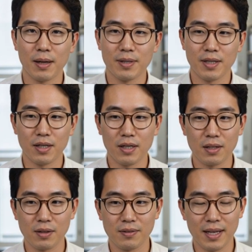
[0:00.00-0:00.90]
and turn
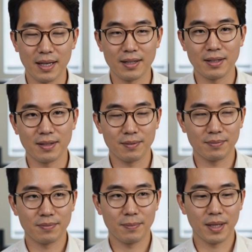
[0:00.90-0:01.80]
on notifications,
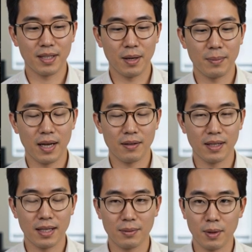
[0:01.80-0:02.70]
because I'll be
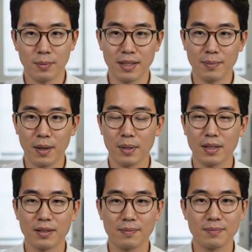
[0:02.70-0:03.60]
covering it the moment it's published.